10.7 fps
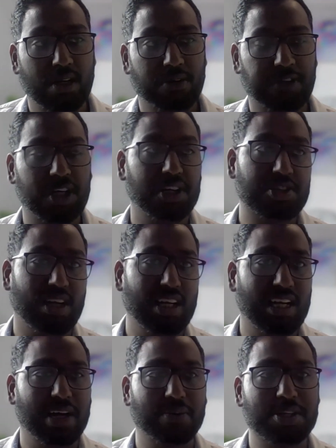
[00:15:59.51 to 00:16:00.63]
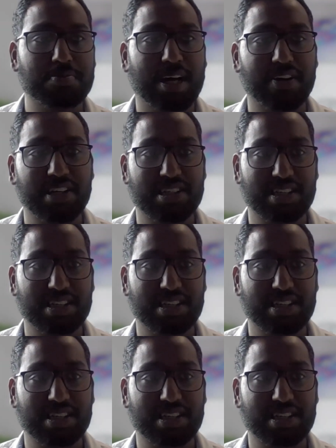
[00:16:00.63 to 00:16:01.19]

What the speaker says: For cultural and language barriers,